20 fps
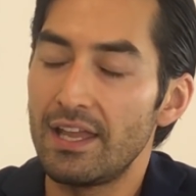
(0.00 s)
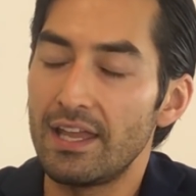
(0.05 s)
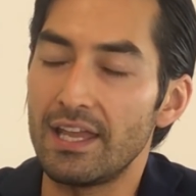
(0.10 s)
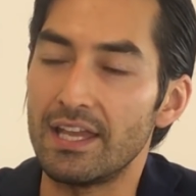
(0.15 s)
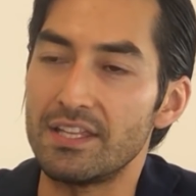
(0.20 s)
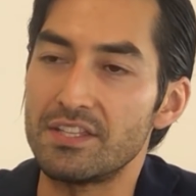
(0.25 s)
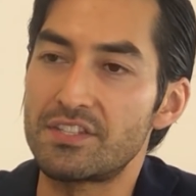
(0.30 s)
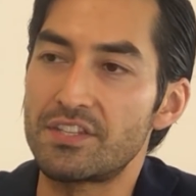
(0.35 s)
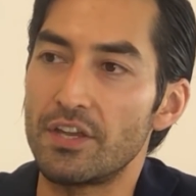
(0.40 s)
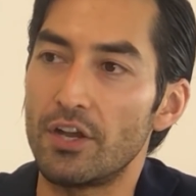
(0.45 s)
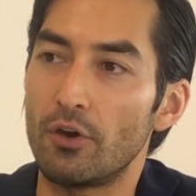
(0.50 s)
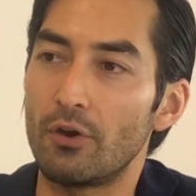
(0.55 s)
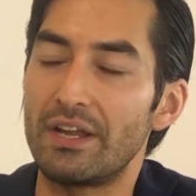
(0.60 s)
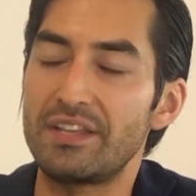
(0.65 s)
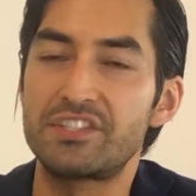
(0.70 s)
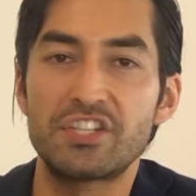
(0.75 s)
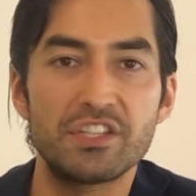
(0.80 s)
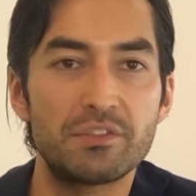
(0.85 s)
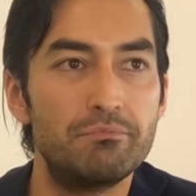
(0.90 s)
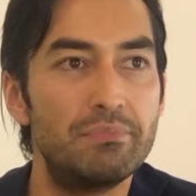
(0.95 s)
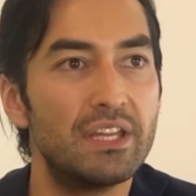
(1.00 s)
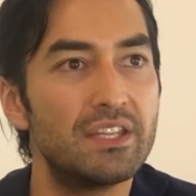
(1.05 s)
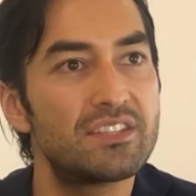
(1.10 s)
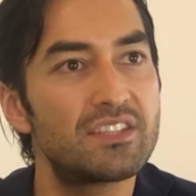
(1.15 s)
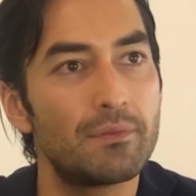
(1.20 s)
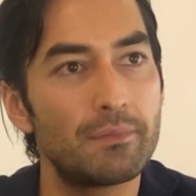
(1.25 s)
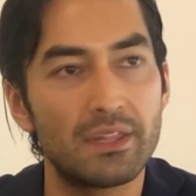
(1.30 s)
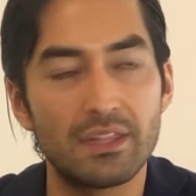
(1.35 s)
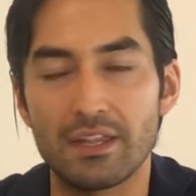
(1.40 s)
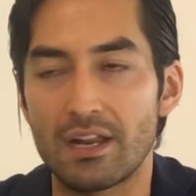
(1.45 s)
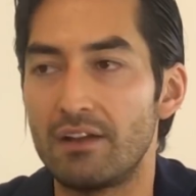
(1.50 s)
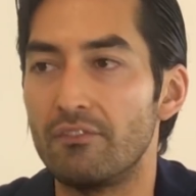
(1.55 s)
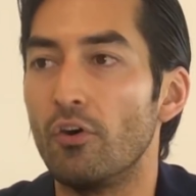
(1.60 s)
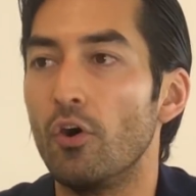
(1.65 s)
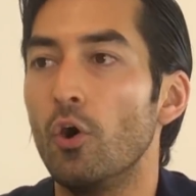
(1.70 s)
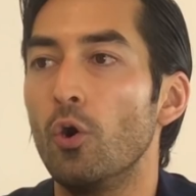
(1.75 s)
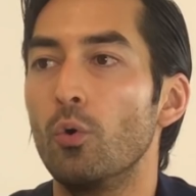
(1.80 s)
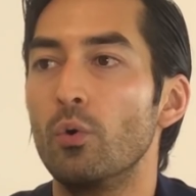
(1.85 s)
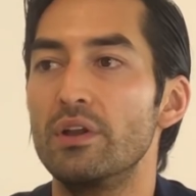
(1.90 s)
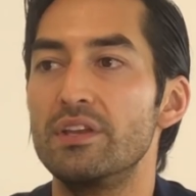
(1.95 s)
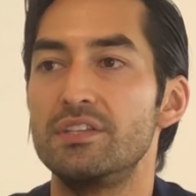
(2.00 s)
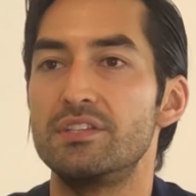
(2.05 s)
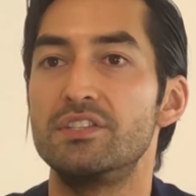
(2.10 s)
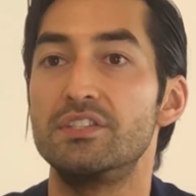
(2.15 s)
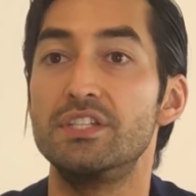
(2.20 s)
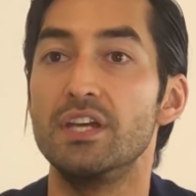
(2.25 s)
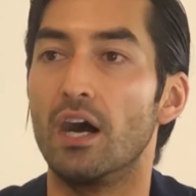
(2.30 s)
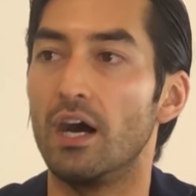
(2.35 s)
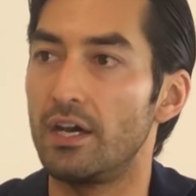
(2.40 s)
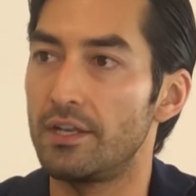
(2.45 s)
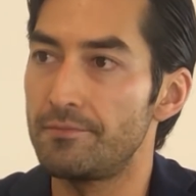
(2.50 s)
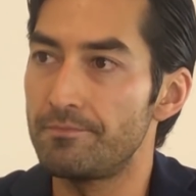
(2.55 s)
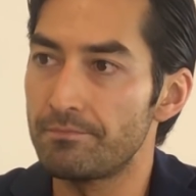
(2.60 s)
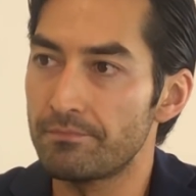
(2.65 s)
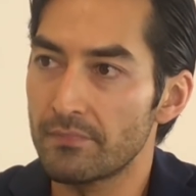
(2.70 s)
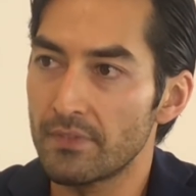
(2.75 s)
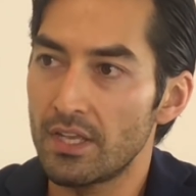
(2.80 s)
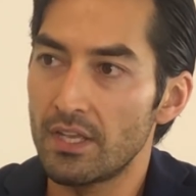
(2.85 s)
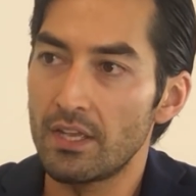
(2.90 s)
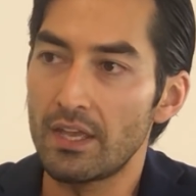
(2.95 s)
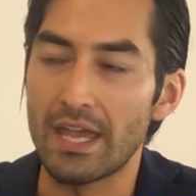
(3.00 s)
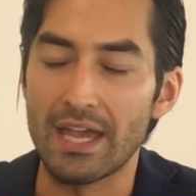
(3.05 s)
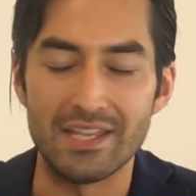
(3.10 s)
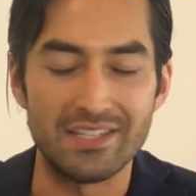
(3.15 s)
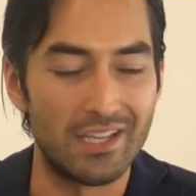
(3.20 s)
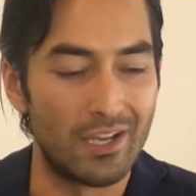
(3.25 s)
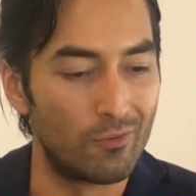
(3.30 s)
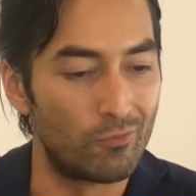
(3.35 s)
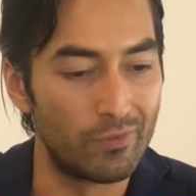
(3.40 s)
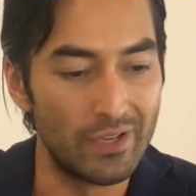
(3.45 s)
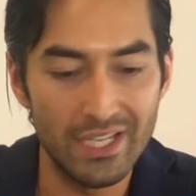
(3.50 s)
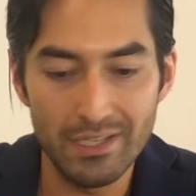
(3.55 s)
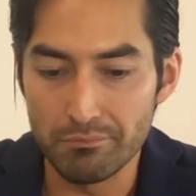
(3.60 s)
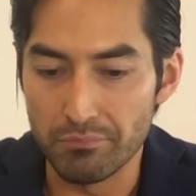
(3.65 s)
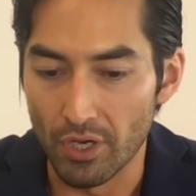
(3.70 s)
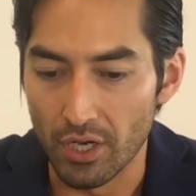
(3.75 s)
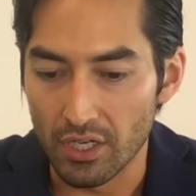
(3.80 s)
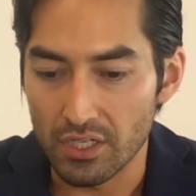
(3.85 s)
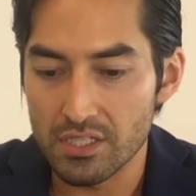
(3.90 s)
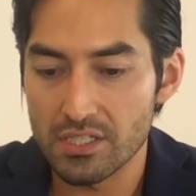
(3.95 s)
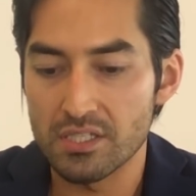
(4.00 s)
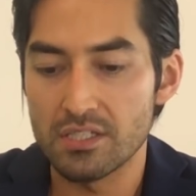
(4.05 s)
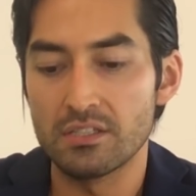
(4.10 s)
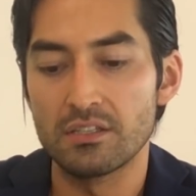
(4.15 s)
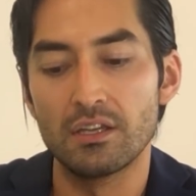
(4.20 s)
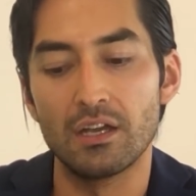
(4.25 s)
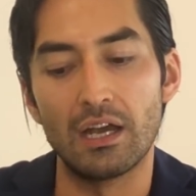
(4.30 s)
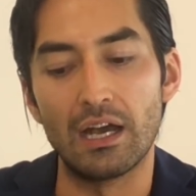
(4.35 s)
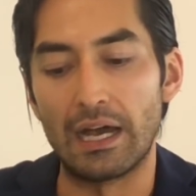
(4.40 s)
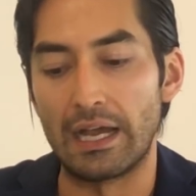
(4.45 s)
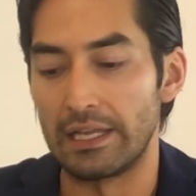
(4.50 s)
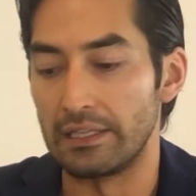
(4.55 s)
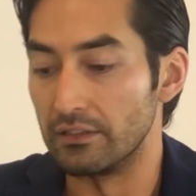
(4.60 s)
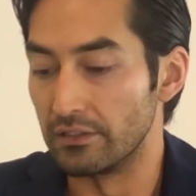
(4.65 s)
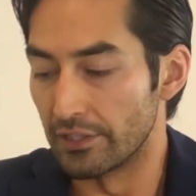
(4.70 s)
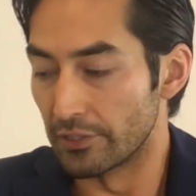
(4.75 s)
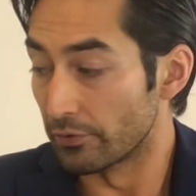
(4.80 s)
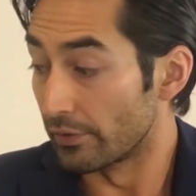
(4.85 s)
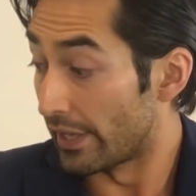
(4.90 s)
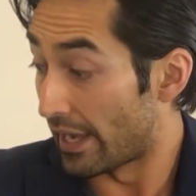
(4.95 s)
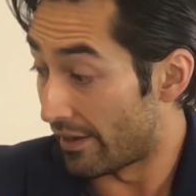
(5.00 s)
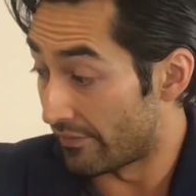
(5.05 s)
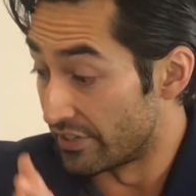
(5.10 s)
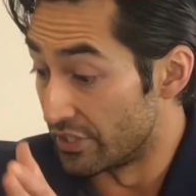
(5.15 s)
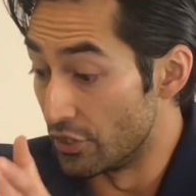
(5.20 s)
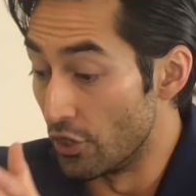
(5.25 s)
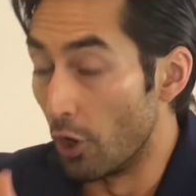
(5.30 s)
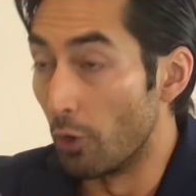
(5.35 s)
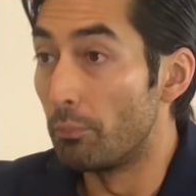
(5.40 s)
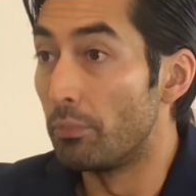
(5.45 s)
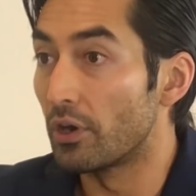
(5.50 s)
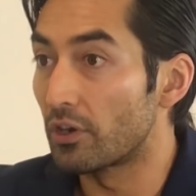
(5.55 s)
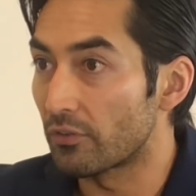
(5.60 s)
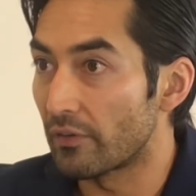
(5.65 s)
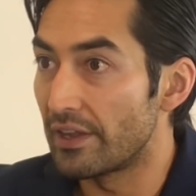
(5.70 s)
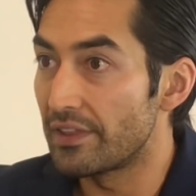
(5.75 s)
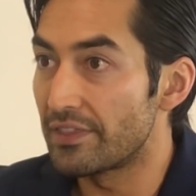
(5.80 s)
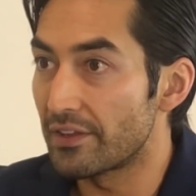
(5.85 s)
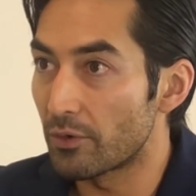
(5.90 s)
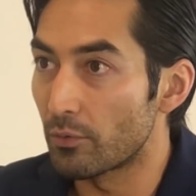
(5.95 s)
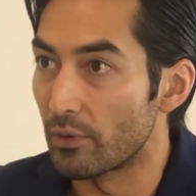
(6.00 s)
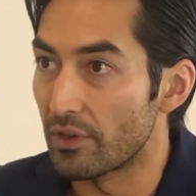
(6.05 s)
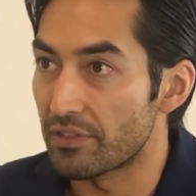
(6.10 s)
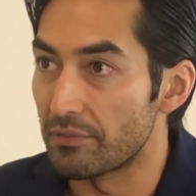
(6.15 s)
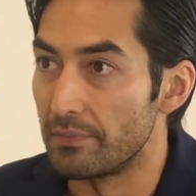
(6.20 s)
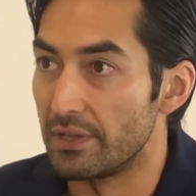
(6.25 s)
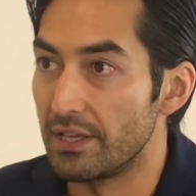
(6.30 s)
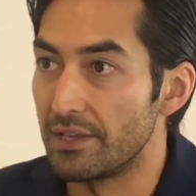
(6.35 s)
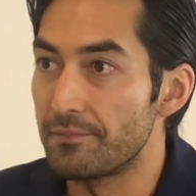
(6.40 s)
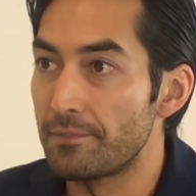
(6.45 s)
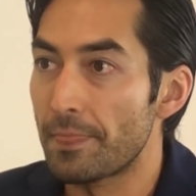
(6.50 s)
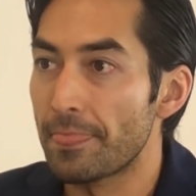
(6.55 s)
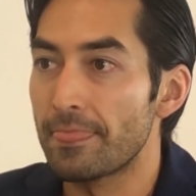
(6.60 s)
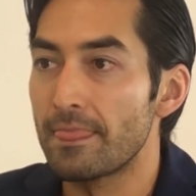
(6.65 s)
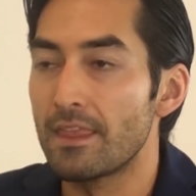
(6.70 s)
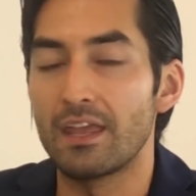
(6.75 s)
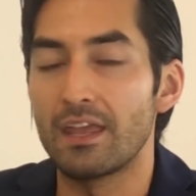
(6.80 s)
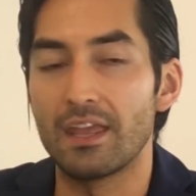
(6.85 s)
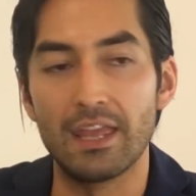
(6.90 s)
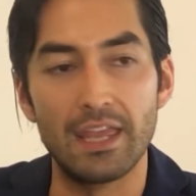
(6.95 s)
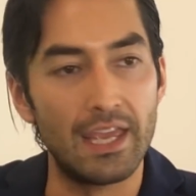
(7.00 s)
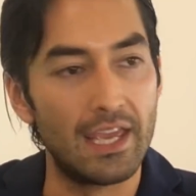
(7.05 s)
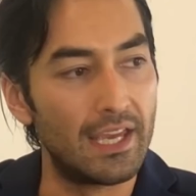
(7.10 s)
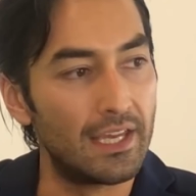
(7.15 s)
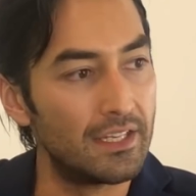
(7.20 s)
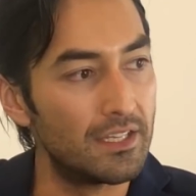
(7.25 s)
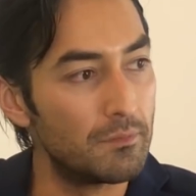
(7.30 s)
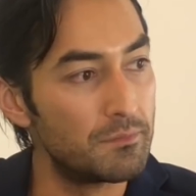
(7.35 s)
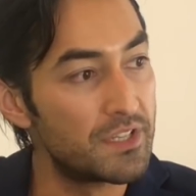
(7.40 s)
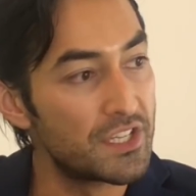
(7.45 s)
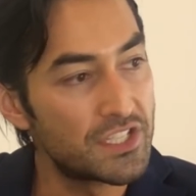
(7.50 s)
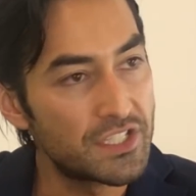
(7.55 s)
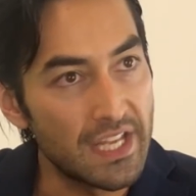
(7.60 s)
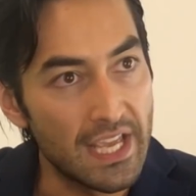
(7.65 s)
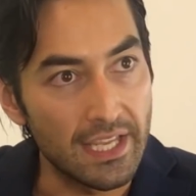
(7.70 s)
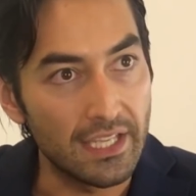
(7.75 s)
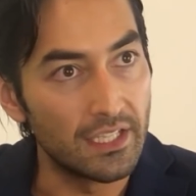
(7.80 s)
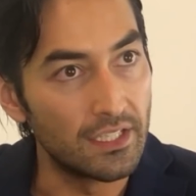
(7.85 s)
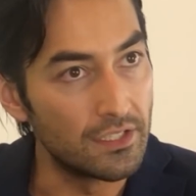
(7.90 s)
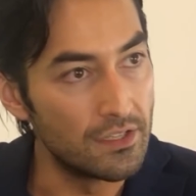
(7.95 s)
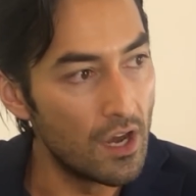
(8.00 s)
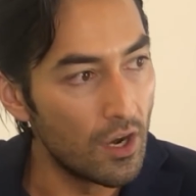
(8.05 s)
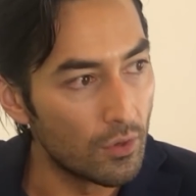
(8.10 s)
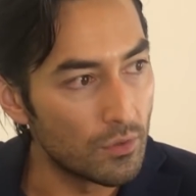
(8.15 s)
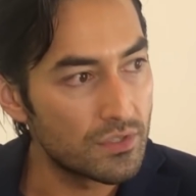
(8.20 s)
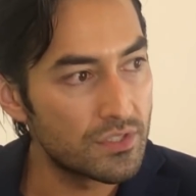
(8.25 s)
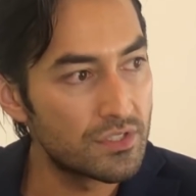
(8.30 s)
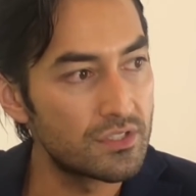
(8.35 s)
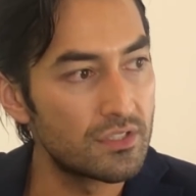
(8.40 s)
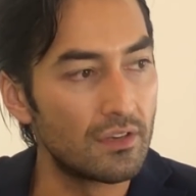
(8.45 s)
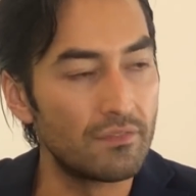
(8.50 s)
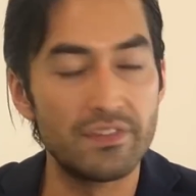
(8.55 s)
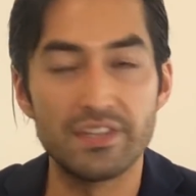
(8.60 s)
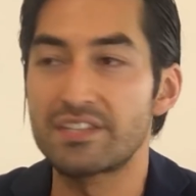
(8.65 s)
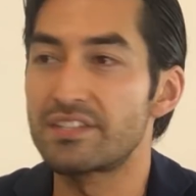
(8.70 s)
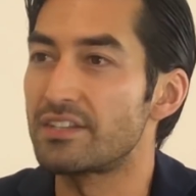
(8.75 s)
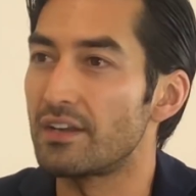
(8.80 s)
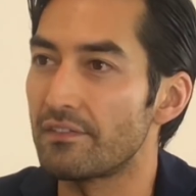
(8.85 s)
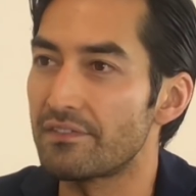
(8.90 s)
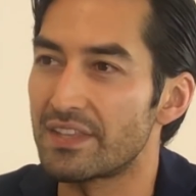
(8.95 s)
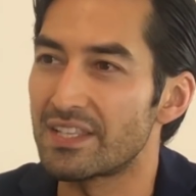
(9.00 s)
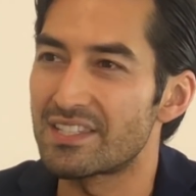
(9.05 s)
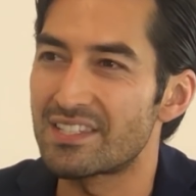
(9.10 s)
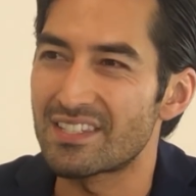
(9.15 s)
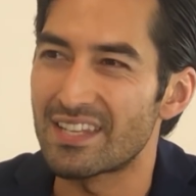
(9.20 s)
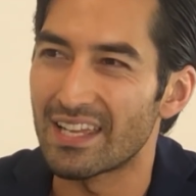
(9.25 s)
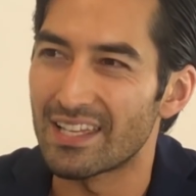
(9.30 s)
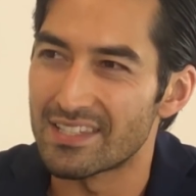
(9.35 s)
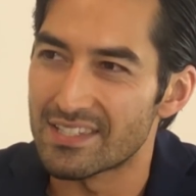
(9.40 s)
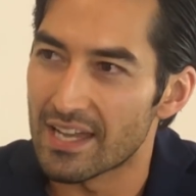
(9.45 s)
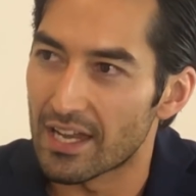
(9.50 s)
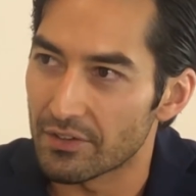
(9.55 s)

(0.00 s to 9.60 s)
And so it's just been something that I've always done. As I read books, I literally have a notebook right there with me, and I'm just taking notes of the stuff that stands